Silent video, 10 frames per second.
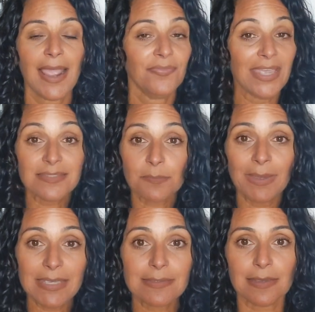And that's
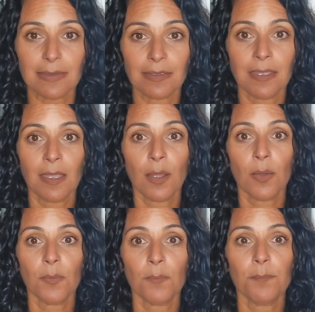amazing,
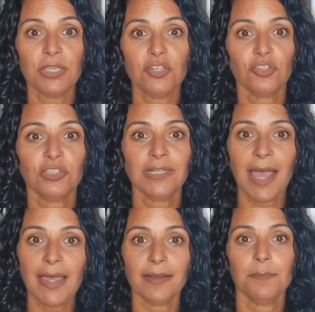but you're
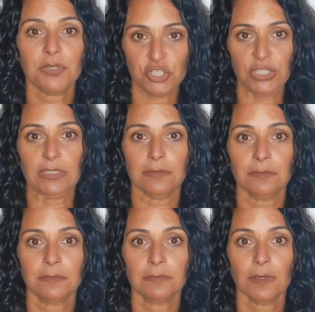not a machine.
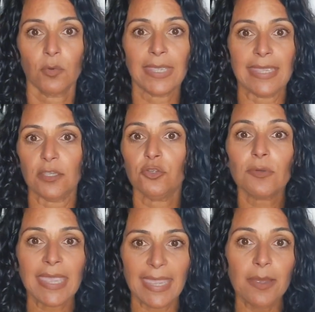Okay, you
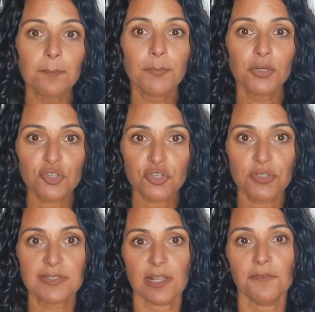can't push
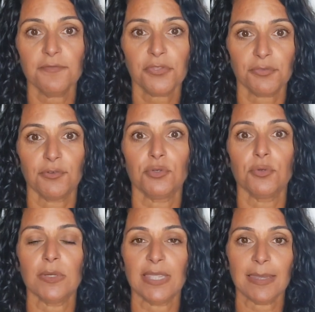yourself
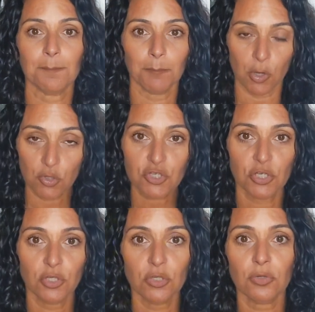through
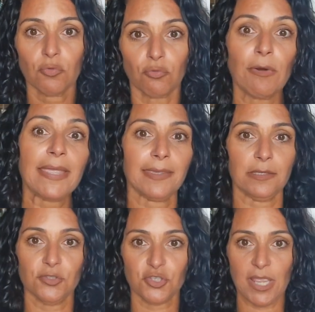emotional
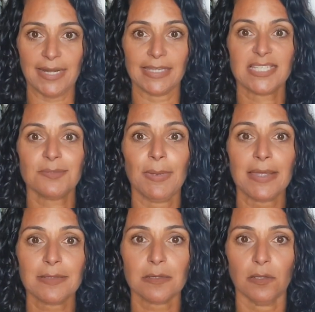wreckage and
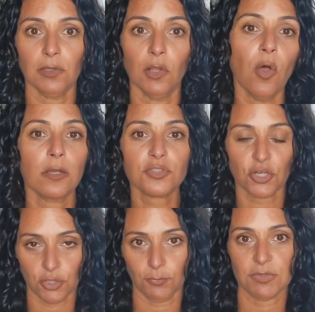expect
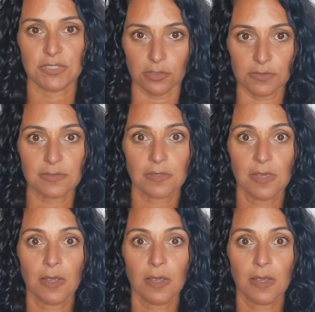long-term results.